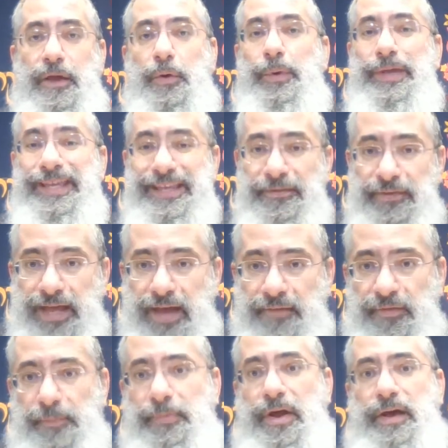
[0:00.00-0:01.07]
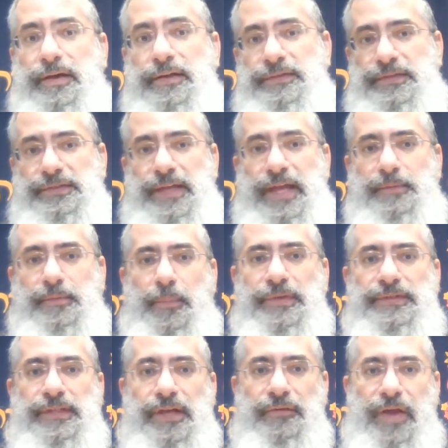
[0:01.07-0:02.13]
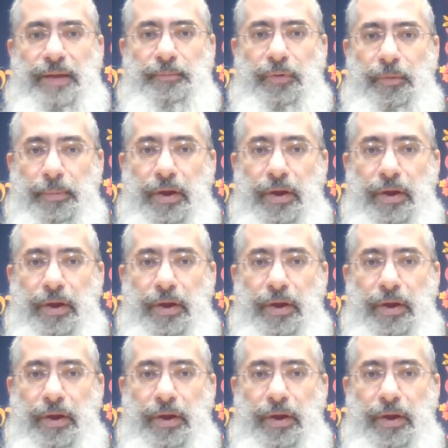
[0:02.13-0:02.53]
We even have a bracha to say when we see a rainbow.